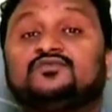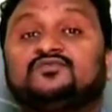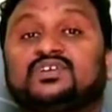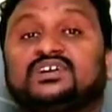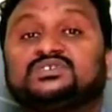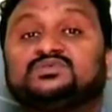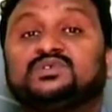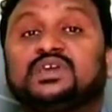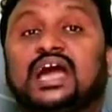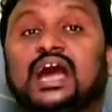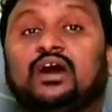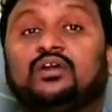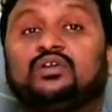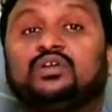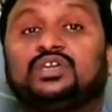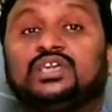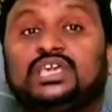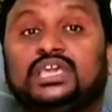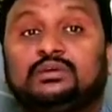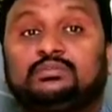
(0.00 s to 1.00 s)
First we have
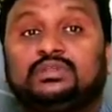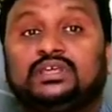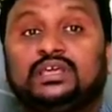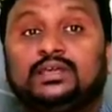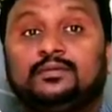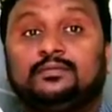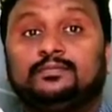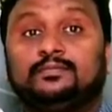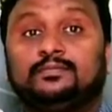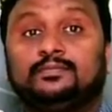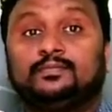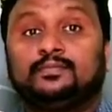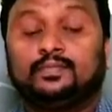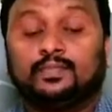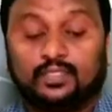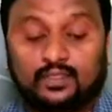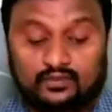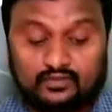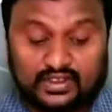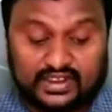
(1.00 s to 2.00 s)
to keep the,
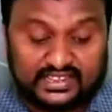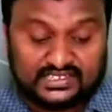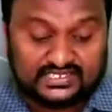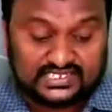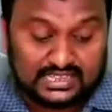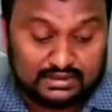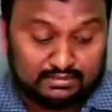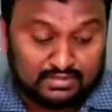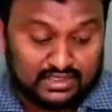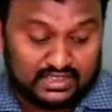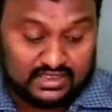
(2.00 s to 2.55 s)
for example